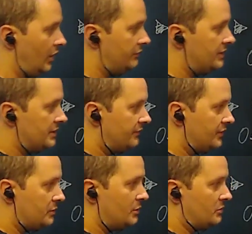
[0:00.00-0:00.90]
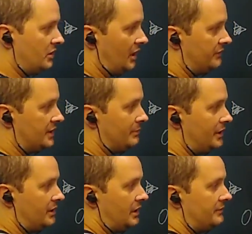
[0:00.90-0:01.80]
of the difference between f
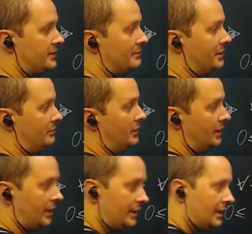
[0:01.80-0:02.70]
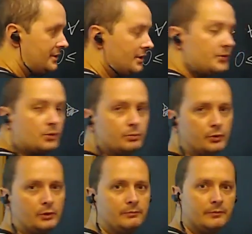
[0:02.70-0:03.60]
sub n and f sub m. And that's the sup
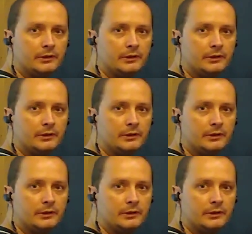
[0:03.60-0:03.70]
norm.